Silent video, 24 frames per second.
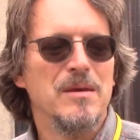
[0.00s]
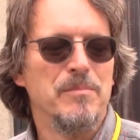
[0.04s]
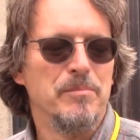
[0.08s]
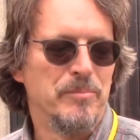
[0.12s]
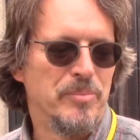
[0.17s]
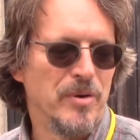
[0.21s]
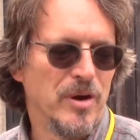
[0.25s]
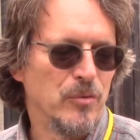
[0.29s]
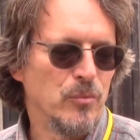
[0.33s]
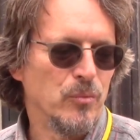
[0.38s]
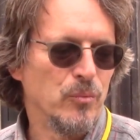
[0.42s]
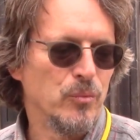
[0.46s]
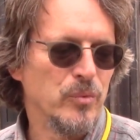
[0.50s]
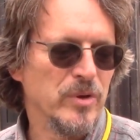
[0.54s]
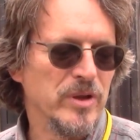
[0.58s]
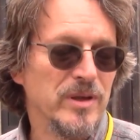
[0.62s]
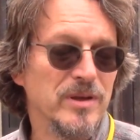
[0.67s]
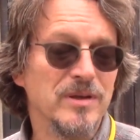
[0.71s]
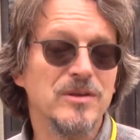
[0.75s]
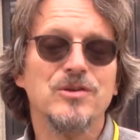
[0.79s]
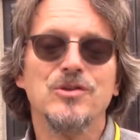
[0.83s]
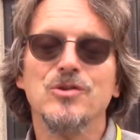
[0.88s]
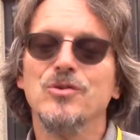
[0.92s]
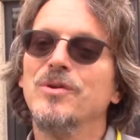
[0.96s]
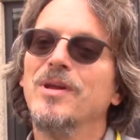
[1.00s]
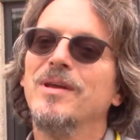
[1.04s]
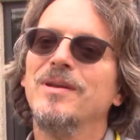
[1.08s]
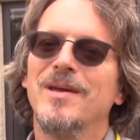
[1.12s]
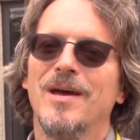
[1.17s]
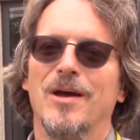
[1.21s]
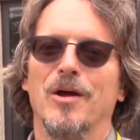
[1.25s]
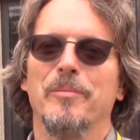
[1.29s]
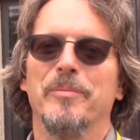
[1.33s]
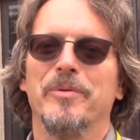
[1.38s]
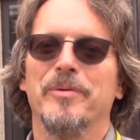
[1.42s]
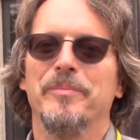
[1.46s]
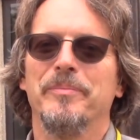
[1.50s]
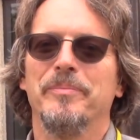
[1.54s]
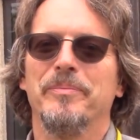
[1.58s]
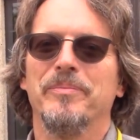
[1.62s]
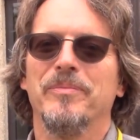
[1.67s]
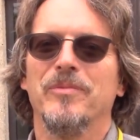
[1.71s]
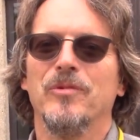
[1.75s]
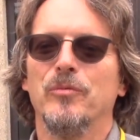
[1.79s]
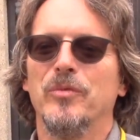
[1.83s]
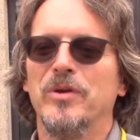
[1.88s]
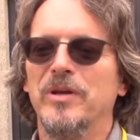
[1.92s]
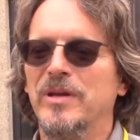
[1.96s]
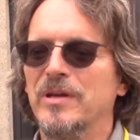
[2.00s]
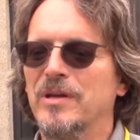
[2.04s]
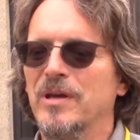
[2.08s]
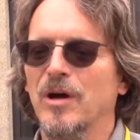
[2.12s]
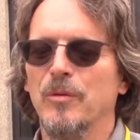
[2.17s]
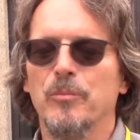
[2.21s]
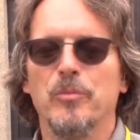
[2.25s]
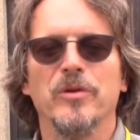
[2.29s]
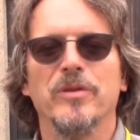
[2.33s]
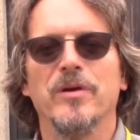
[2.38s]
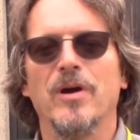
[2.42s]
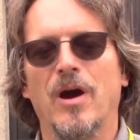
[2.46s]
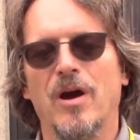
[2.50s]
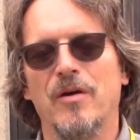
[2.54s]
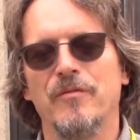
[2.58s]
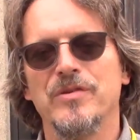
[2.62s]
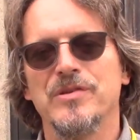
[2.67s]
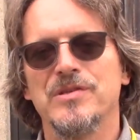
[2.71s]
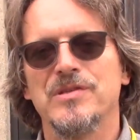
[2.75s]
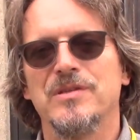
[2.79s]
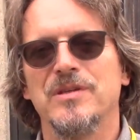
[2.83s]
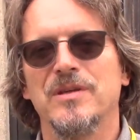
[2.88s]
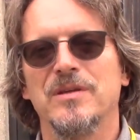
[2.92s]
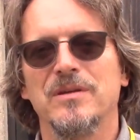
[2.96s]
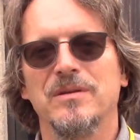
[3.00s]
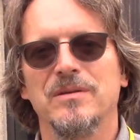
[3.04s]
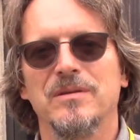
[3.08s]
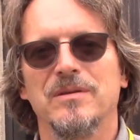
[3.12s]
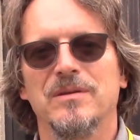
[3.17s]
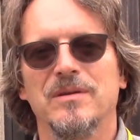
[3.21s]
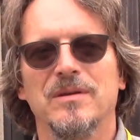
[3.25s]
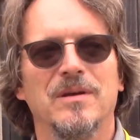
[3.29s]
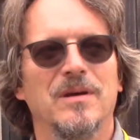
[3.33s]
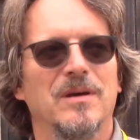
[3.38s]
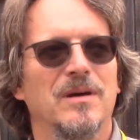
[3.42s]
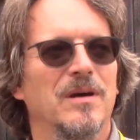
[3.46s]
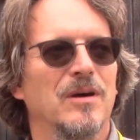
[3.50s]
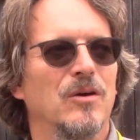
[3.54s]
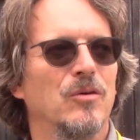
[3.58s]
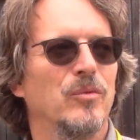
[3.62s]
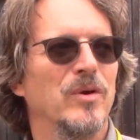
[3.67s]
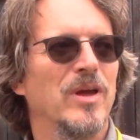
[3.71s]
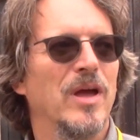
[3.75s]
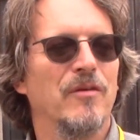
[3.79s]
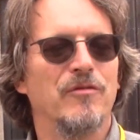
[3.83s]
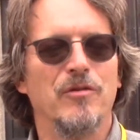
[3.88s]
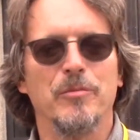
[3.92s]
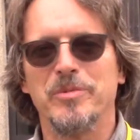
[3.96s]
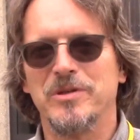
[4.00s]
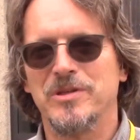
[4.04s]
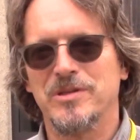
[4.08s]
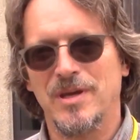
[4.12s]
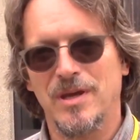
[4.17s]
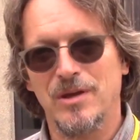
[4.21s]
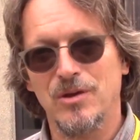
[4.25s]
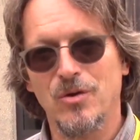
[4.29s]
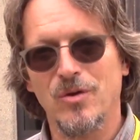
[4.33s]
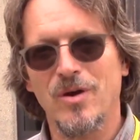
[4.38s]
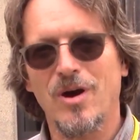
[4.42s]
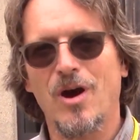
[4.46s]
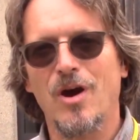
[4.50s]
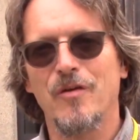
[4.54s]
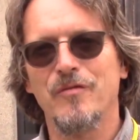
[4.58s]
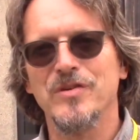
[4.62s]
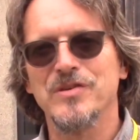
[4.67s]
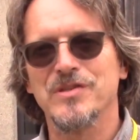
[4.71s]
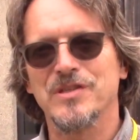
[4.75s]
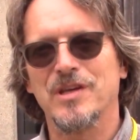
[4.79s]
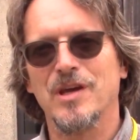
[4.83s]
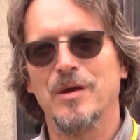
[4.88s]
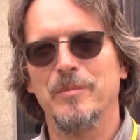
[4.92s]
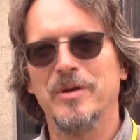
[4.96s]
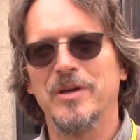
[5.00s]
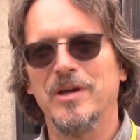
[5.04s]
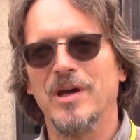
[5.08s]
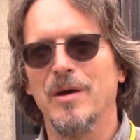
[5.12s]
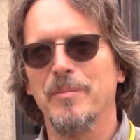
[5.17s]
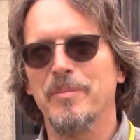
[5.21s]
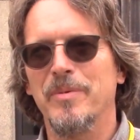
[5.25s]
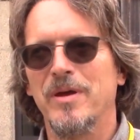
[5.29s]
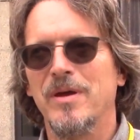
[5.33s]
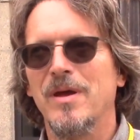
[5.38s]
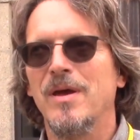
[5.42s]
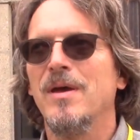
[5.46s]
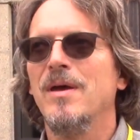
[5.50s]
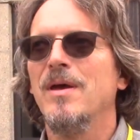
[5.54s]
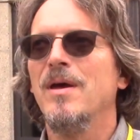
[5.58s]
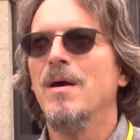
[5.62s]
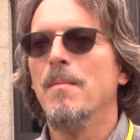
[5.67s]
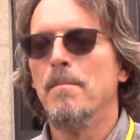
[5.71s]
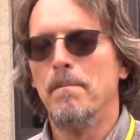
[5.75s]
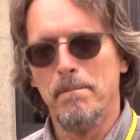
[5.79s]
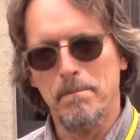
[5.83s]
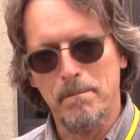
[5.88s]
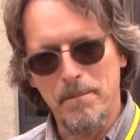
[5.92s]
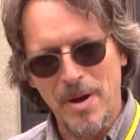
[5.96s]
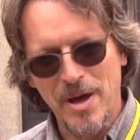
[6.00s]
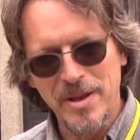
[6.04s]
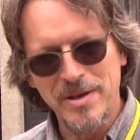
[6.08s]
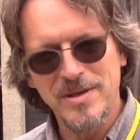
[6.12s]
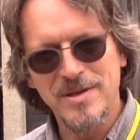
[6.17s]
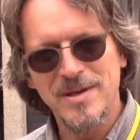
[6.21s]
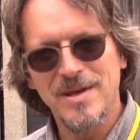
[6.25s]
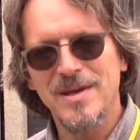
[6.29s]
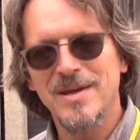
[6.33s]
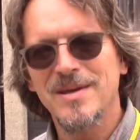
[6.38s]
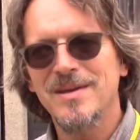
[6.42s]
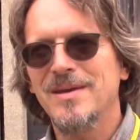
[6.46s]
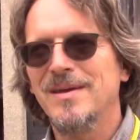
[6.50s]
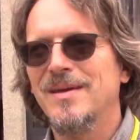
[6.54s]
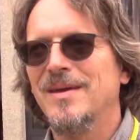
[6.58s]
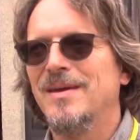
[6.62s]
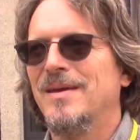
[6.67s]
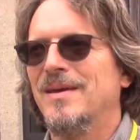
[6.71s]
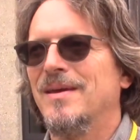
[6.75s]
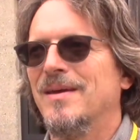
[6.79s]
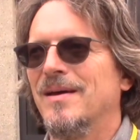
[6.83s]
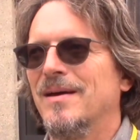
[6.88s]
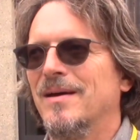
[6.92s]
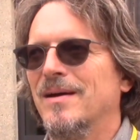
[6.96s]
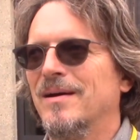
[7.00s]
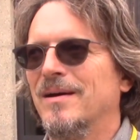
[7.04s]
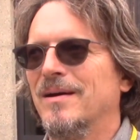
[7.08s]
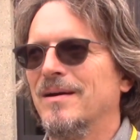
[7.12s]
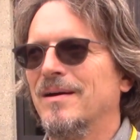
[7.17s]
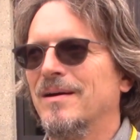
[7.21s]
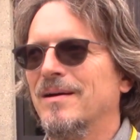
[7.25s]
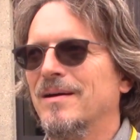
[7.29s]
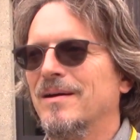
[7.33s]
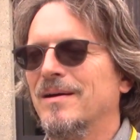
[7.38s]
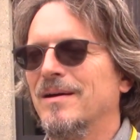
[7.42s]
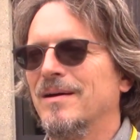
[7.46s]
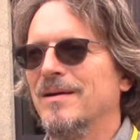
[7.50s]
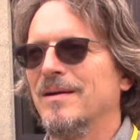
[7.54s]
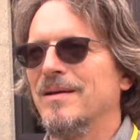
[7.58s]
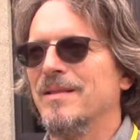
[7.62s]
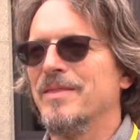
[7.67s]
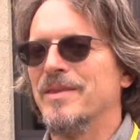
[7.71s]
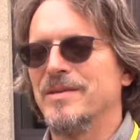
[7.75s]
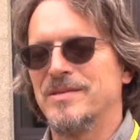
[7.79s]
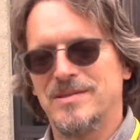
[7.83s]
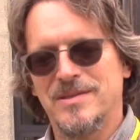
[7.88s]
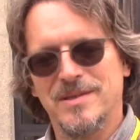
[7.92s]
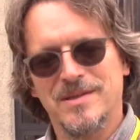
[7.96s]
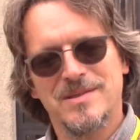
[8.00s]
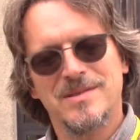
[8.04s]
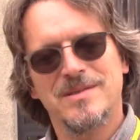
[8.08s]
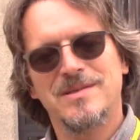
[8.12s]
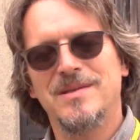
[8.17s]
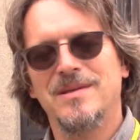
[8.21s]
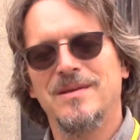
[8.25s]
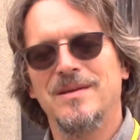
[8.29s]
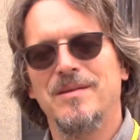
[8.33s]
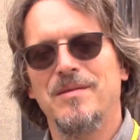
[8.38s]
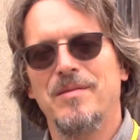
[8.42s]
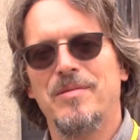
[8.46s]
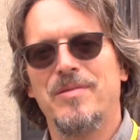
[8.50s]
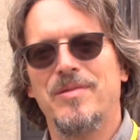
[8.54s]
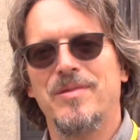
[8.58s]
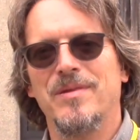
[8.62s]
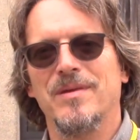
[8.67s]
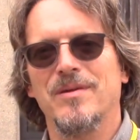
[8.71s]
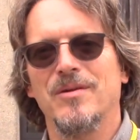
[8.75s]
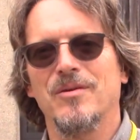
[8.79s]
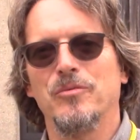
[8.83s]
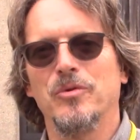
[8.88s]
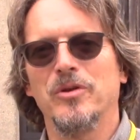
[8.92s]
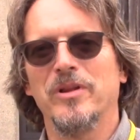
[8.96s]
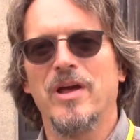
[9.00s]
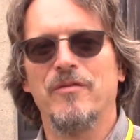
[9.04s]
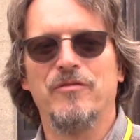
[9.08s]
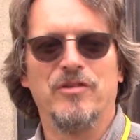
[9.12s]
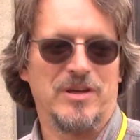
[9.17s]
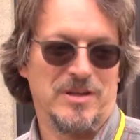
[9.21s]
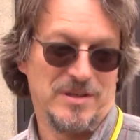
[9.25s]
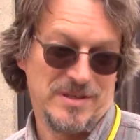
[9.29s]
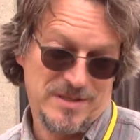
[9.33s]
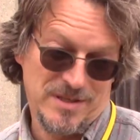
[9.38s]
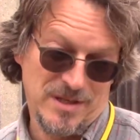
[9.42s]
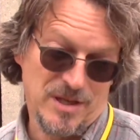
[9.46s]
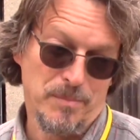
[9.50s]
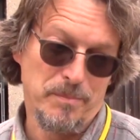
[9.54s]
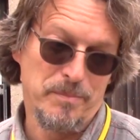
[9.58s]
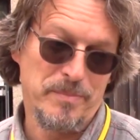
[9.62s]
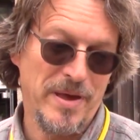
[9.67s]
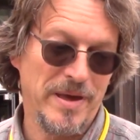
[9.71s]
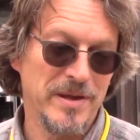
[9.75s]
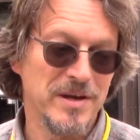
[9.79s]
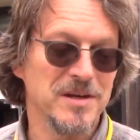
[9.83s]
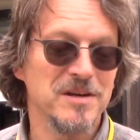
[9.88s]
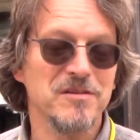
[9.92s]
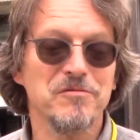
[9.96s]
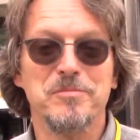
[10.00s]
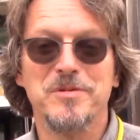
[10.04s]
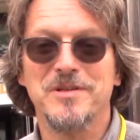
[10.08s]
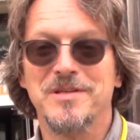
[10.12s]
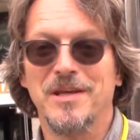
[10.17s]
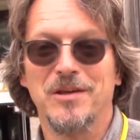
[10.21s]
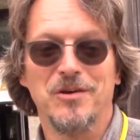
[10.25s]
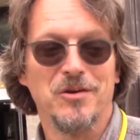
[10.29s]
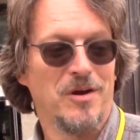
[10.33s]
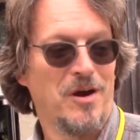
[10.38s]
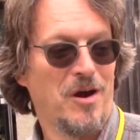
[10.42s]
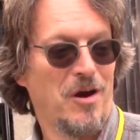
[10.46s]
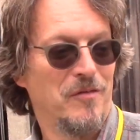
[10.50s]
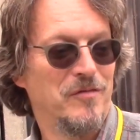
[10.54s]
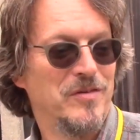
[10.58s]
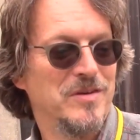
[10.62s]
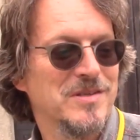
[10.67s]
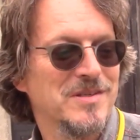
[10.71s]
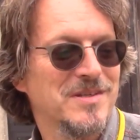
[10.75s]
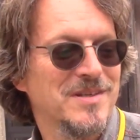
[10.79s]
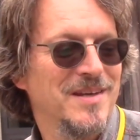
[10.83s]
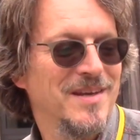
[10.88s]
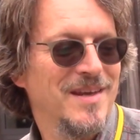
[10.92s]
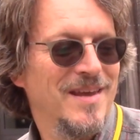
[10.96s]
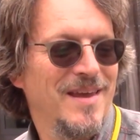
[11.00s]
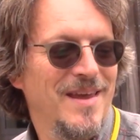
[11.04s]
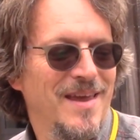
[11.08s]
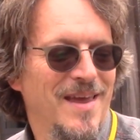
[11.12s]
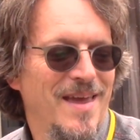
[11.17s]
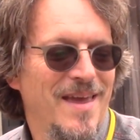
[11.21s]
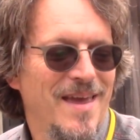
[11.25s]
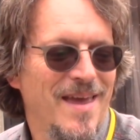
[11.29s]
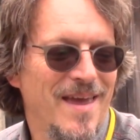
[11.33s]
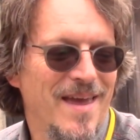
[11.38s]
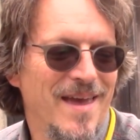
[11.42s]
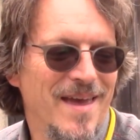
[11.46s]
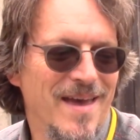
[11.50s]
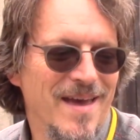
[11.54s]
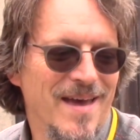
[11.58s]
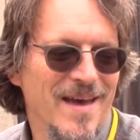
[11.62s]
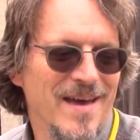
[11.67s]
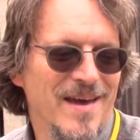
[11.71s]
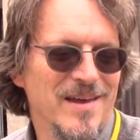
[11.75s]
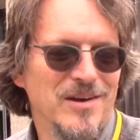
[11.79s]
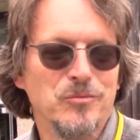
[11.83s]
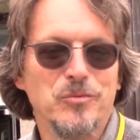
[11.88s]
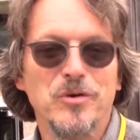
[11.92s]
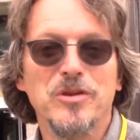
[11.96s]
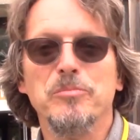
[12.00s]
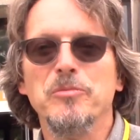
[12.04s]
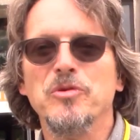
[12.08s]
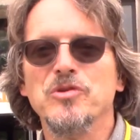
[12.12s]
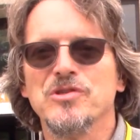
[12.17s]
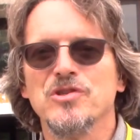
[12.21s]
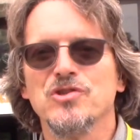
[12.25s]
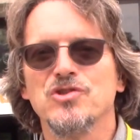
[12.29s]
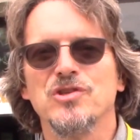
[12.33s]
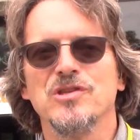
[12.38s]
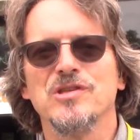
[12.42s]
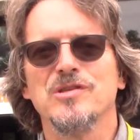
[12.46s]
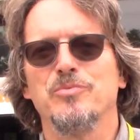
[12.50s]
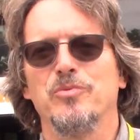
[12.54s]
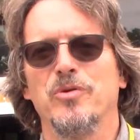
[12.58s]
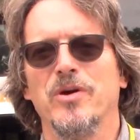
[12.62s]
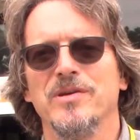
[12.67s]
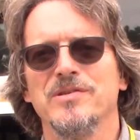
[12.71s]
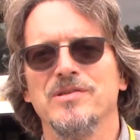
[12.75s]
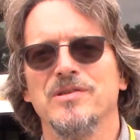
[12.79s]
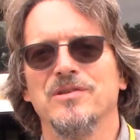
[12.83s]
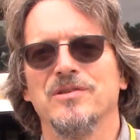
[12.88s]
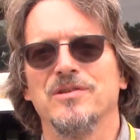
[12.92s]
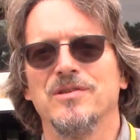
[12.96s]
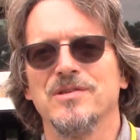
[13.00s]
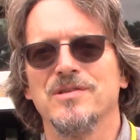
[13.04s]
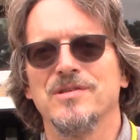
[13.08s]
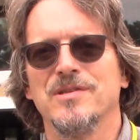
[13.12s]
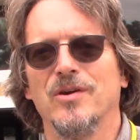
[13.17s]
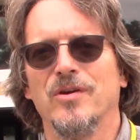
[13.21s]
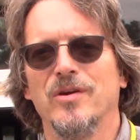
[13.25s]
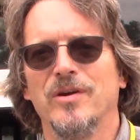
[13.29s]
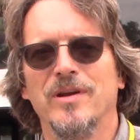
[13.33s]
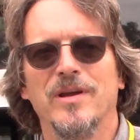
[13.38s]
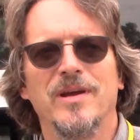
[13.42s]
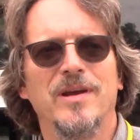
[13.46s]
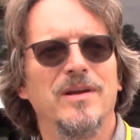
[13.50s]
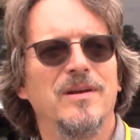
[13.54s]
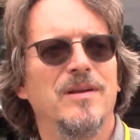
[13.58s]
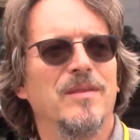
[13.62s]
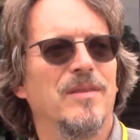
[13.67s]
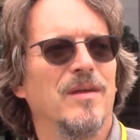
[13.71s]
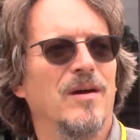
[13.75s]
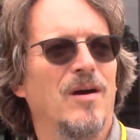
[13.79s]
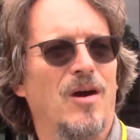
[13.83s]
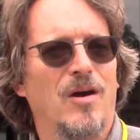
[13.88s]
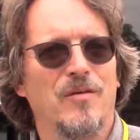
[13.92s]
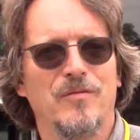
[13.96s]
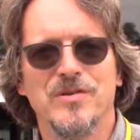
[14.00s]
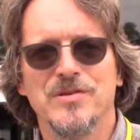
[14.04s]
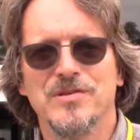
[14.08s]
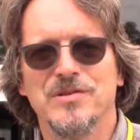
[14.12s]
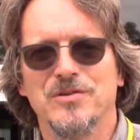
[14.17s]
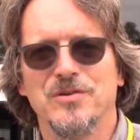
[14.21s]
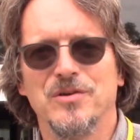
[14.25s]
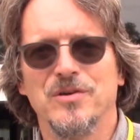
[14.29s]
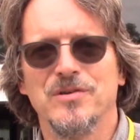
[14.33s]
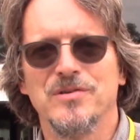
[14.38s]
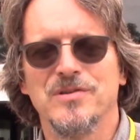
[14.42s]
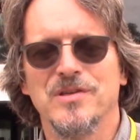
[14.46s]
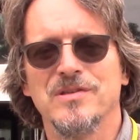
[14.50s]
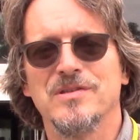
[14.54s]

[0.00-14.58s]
But we do need help. We need help with harvesting. We have a potato harvest coming up Monday, the 16th. We'll have a competitive potato harvest, and with musicians present to serenade the harvesters.